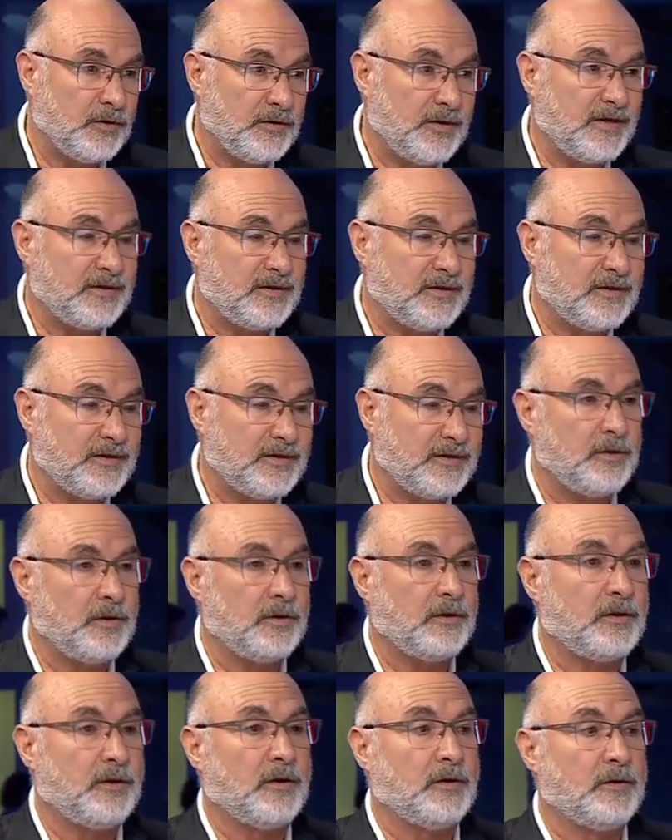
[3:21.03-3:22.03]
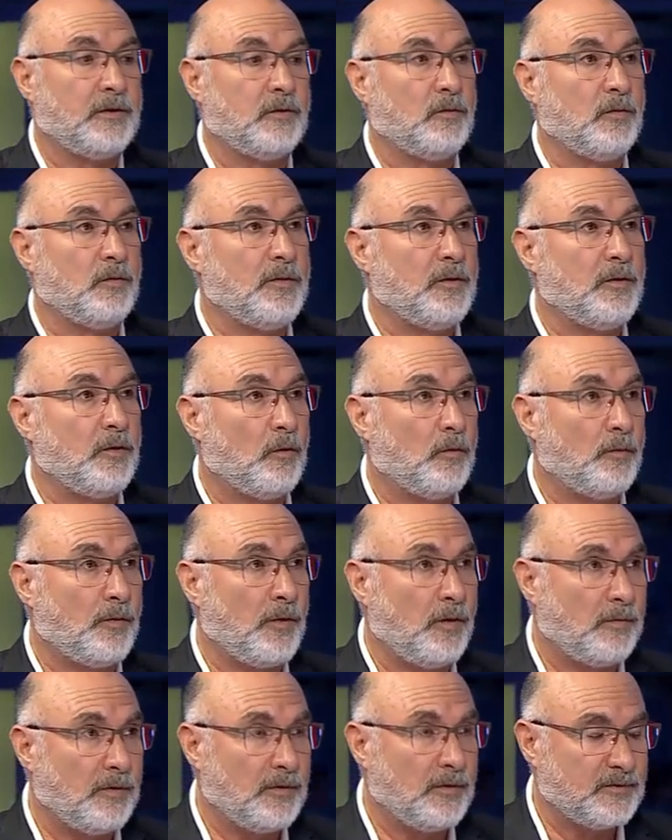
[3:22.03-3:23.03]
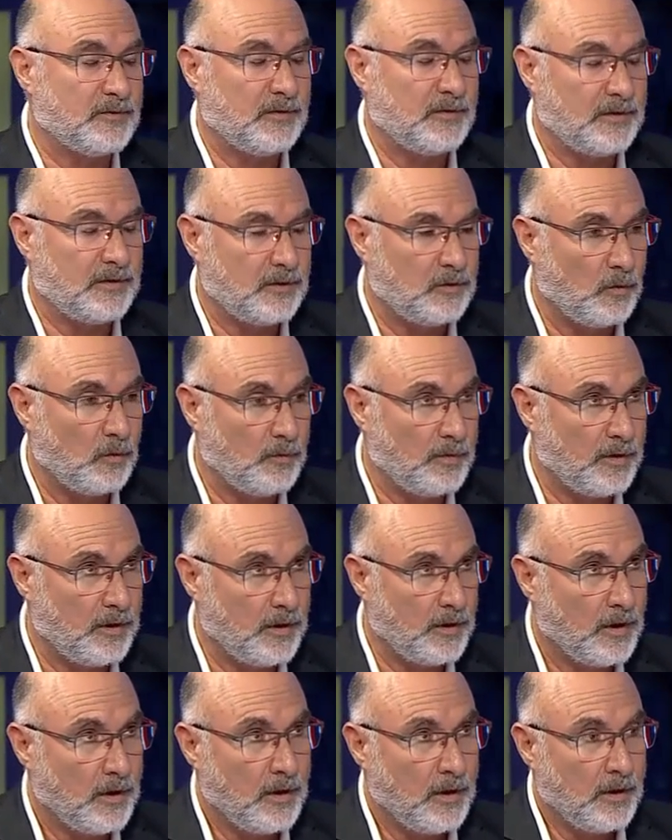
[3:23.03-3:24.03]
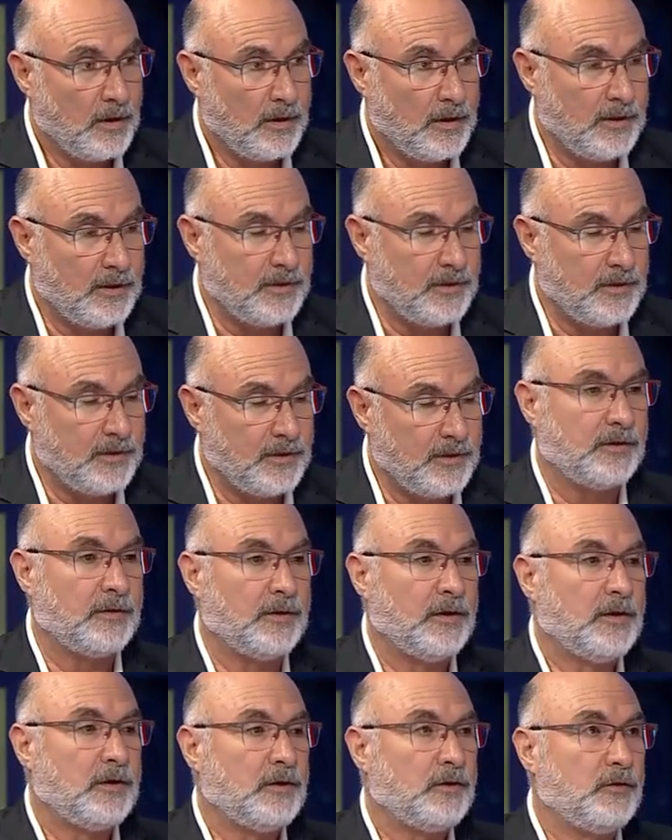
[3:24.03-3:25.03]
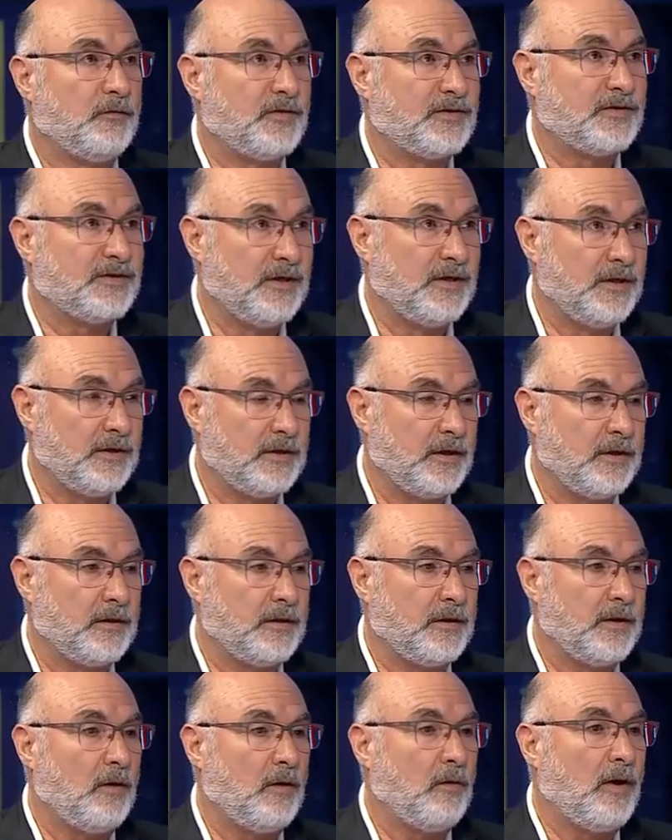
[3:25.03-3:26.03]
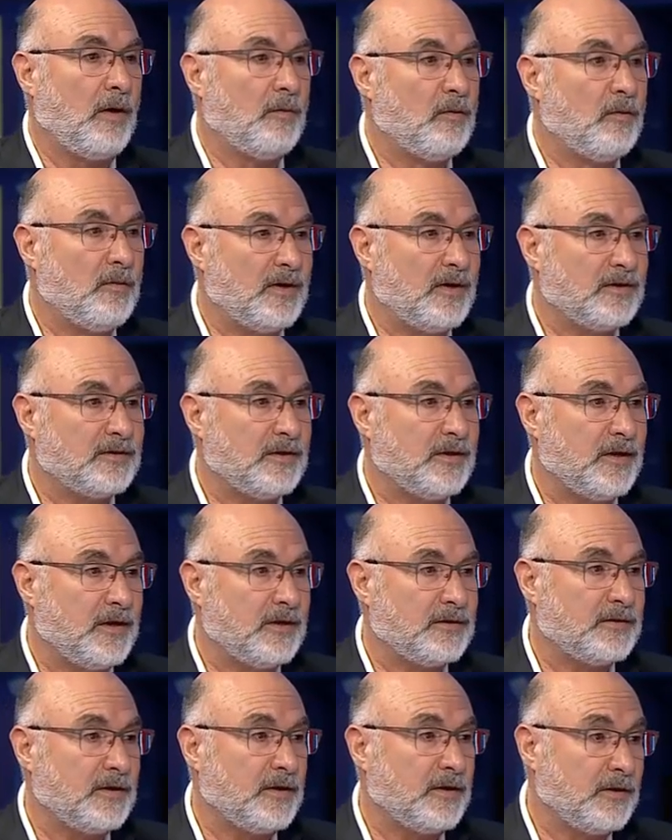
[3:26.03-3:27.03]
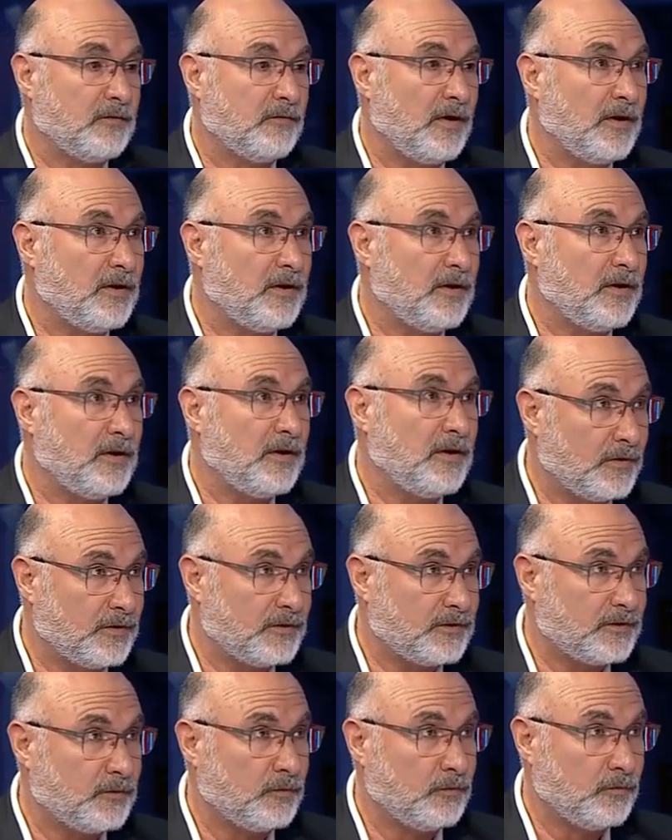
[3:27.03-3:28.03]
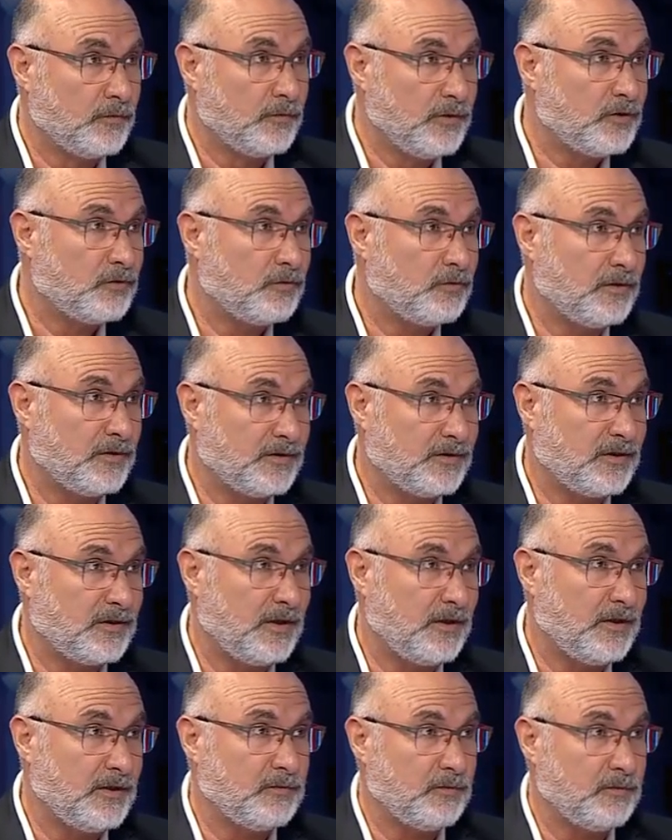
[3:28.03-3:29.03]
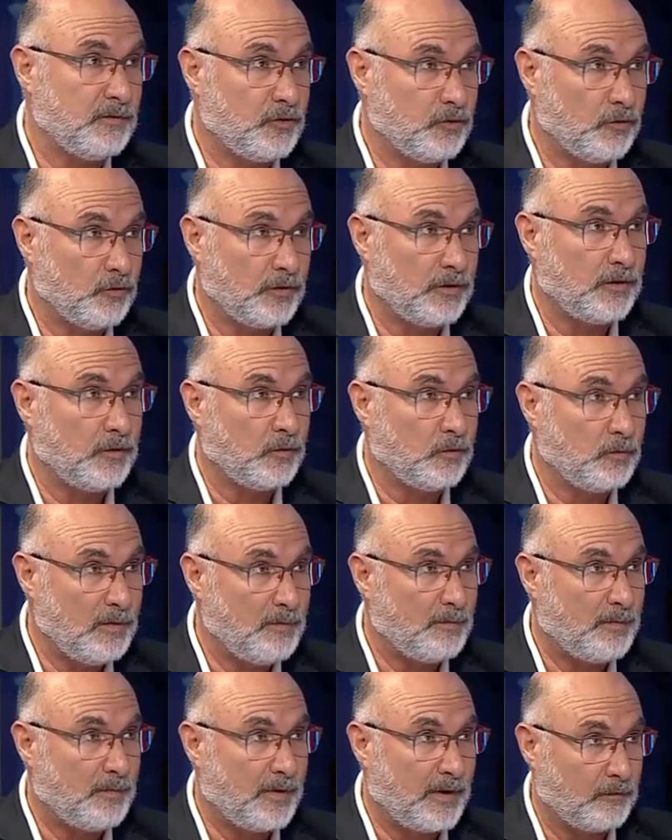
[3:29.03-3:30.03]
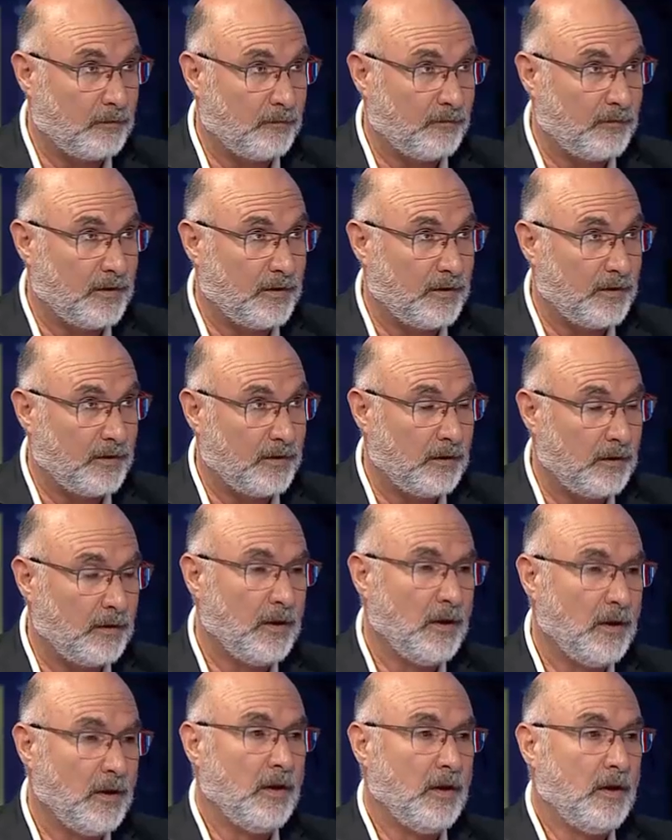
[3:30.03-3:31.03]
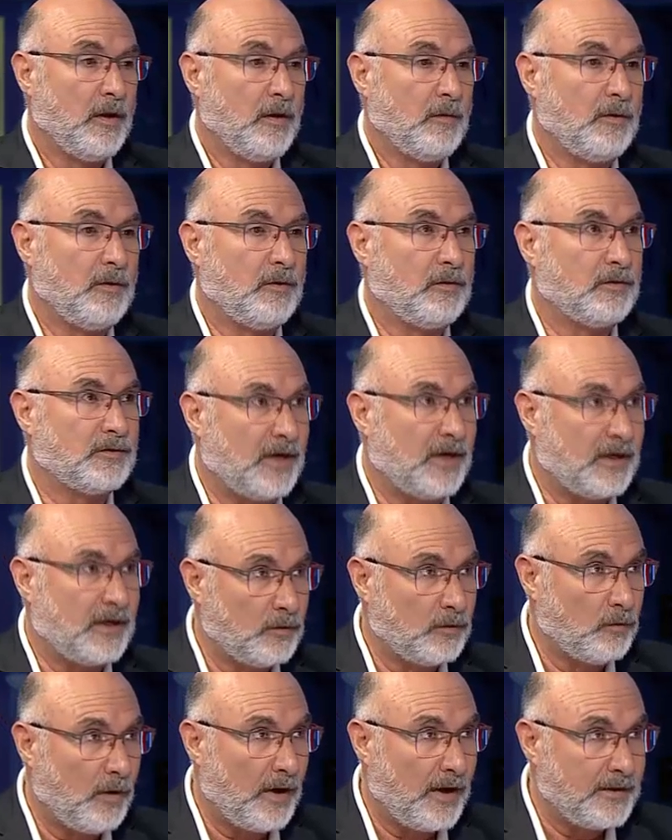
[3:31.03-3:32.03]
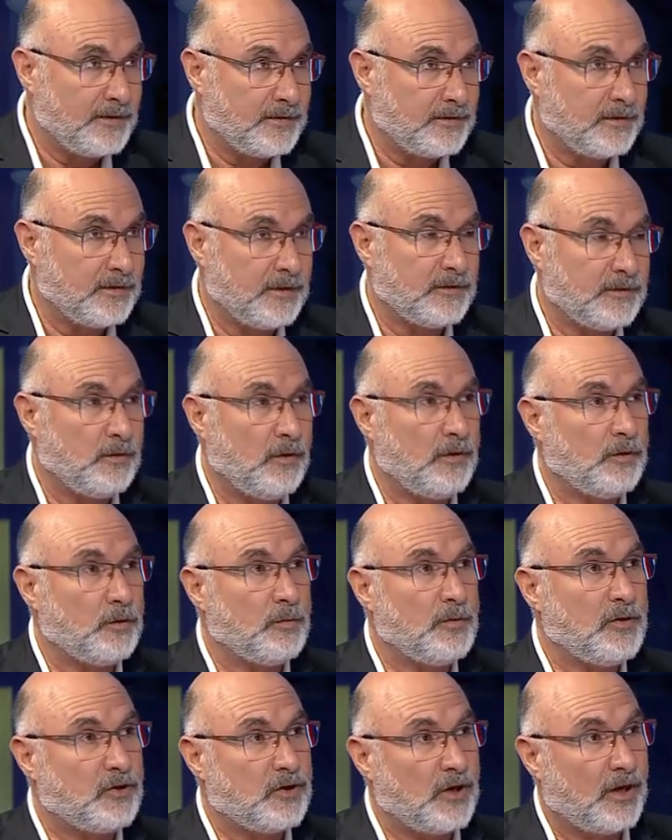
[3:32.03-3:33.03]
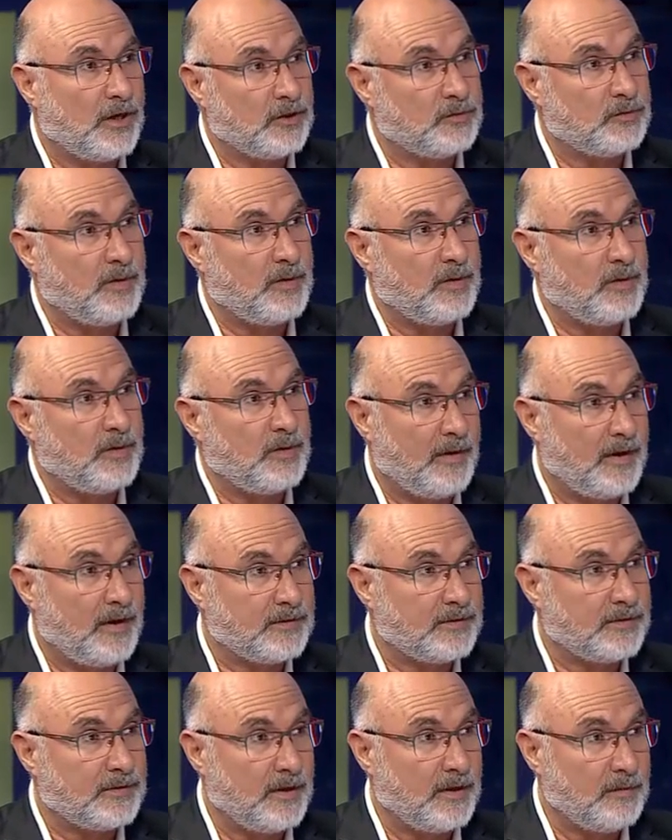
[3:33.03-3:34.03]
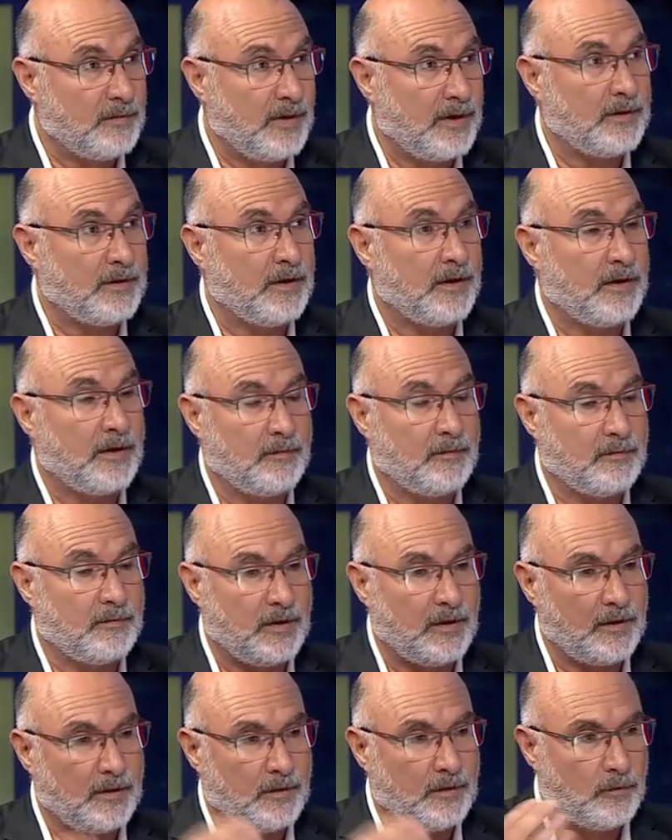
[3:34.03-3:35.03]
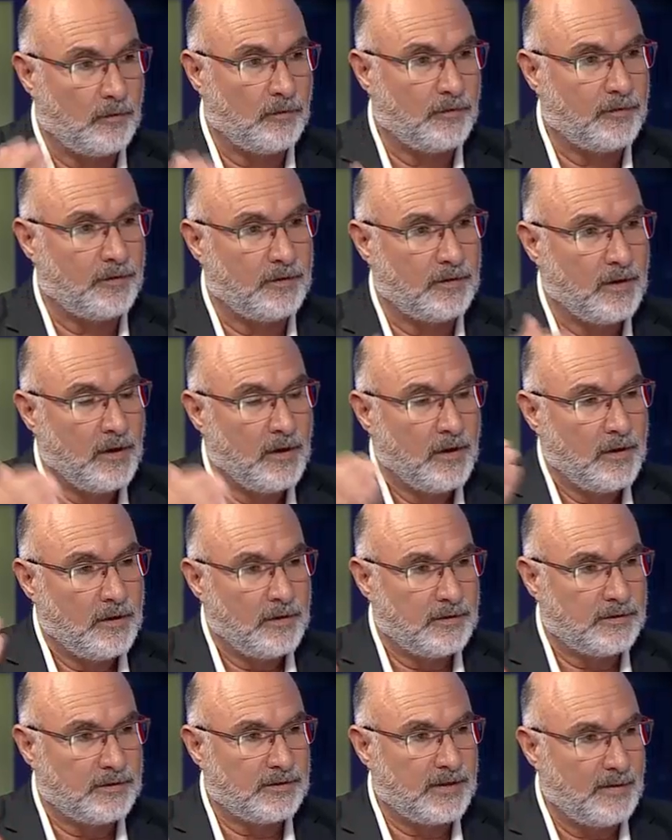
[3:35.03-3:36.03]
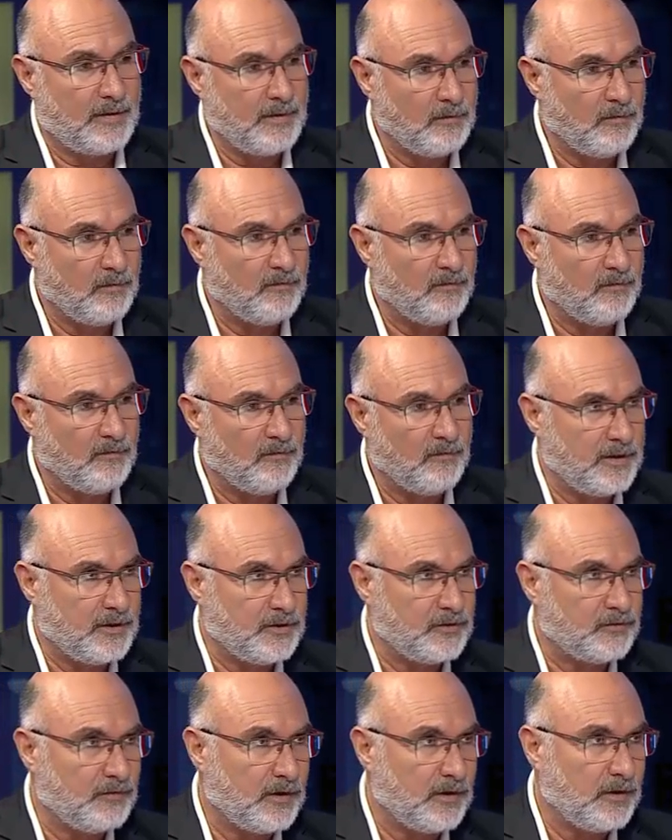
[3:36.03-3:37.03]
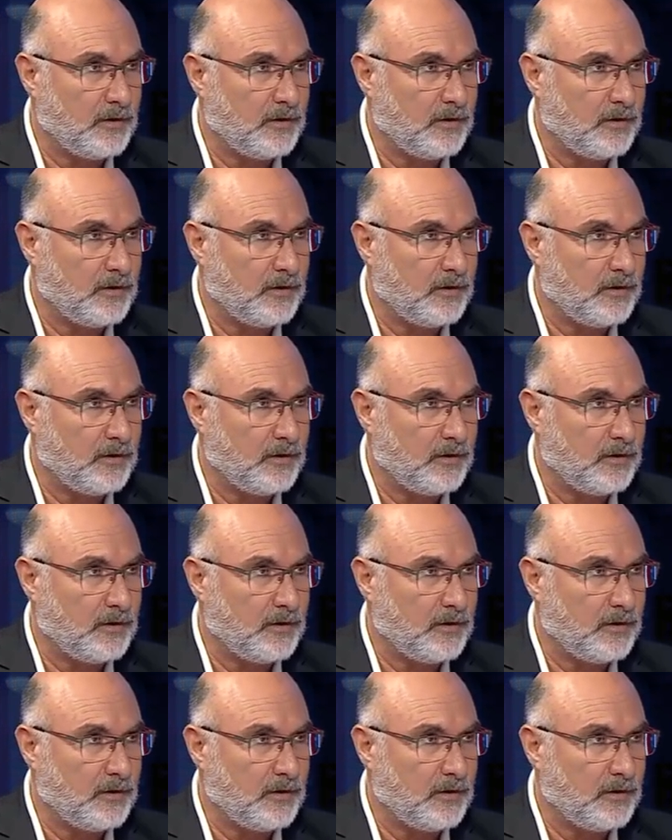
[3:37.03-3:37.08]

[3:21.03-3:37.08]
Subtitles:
It doesn't mean that there will be no problems, but it will be easier to facilitate. Now, Abu Mazen has a great interest to reach to understandings with Jordan and to be part of that deal, because otherwise he's going to be challenged by Hamas and by the Northern Islamic movement in Israel.